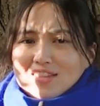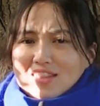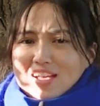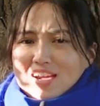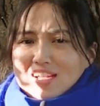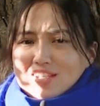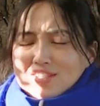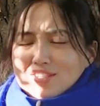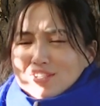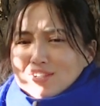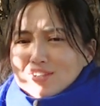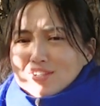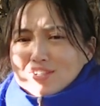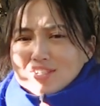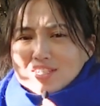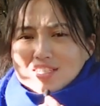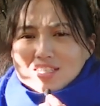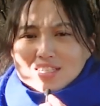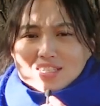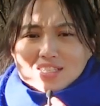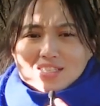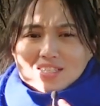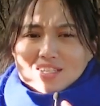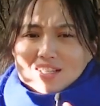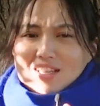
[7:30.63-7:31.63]
that turned
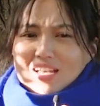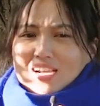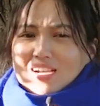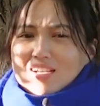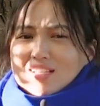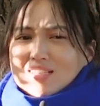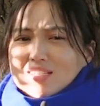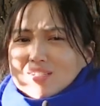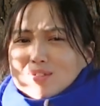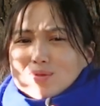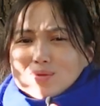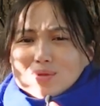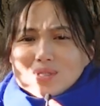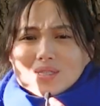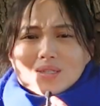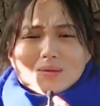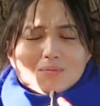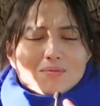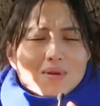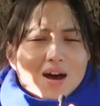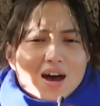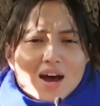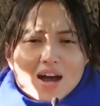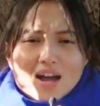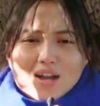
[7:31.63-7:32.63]
into like a little
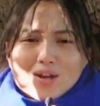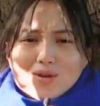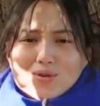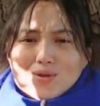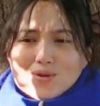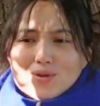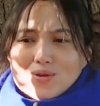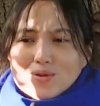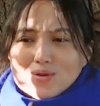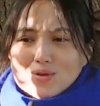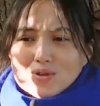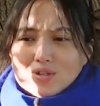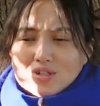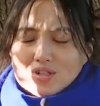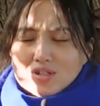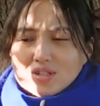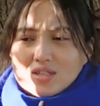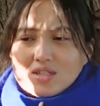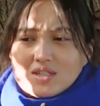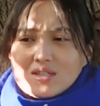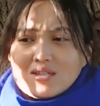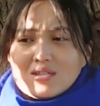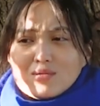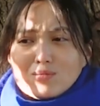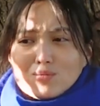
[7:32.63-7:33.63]
smile, or
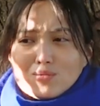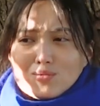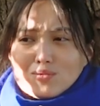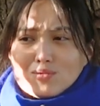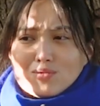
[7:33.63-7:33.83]
just